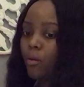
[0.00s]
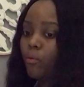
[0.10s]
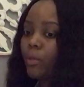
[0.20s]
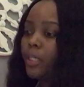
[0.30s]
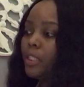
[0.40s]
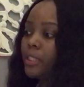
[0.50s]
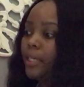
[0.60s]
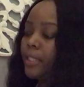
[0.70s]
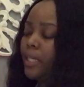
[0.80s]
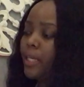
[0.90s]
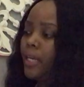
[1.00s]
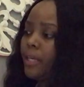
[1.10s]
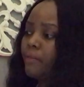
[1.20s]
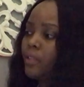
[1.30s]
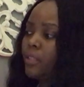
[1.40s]
what insight they
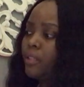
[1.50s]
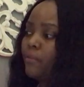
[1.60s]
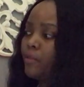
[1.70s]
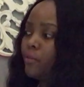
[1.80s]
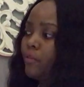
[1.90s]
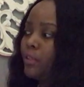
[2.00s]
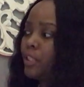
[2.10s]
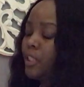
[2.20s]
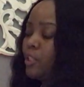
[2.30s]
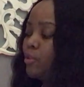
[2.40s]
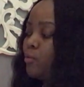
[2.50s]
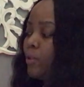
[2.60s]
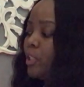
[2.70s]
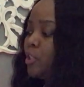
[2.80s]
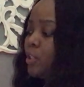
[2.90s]
have to give you for this
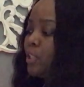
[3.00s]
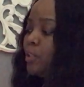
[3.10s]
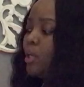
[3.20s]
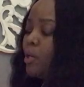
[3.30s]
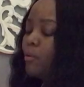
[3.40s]
situation